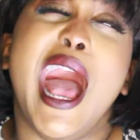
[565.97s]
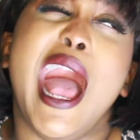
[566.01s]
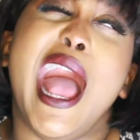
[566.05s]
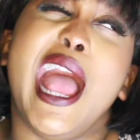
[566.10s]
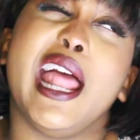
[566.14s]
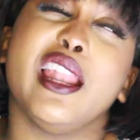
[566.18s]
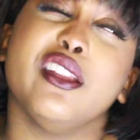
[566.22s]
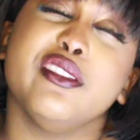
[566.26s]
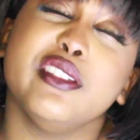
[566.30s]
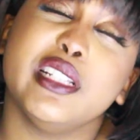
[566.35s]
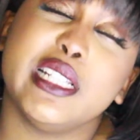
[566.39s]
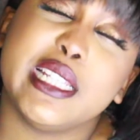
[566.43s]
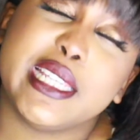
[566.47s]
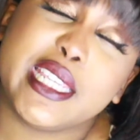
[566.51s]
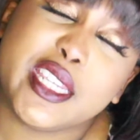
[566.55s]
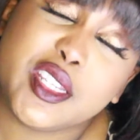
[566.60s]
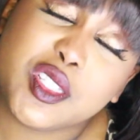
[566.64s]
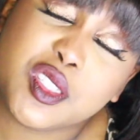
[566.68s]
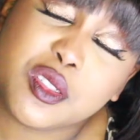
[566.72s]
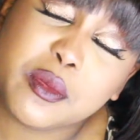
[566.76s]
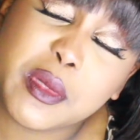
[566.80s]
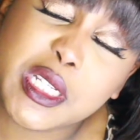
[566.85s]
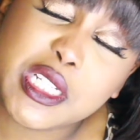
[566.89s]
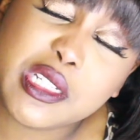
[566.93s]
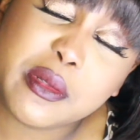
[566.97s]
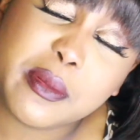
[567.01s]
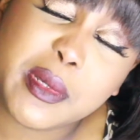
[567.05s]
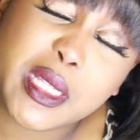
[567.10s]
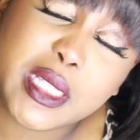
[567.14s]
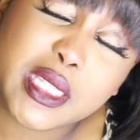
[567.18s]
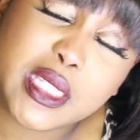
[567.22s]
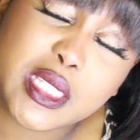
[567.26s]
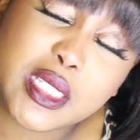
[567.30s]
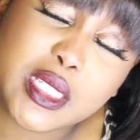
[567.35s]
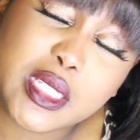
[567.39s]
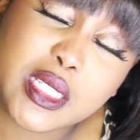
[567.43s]
I don't really care too much
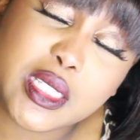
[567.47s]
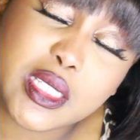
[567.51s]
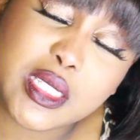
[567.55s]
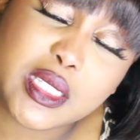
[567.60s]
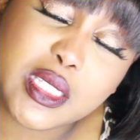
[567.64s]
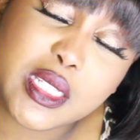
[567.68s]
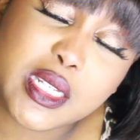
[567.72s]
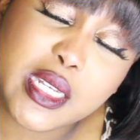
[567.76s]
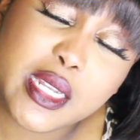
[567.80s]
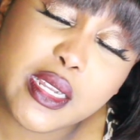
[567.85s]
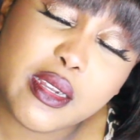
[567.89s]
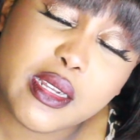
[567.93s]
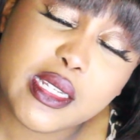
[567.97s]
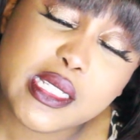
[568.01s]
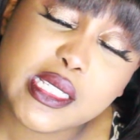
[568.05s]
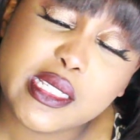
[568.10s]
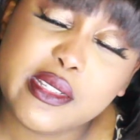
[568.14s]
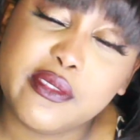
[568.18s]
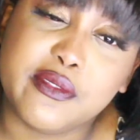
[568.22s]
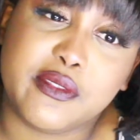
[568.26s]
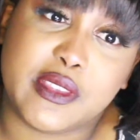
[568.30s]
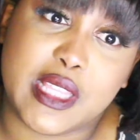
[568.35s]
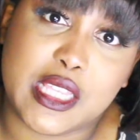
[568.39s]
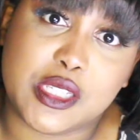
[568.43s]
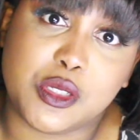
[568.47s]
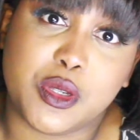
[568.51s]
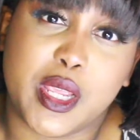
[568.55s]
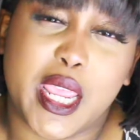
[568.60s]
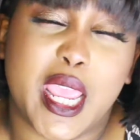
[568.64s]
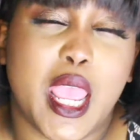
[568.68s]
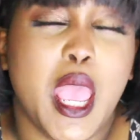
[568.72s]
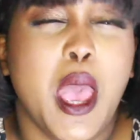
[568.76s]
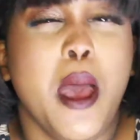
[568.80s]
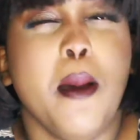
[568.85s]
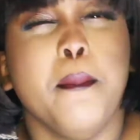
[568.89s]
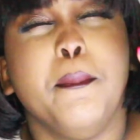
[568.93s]
about the narrative. That's okay.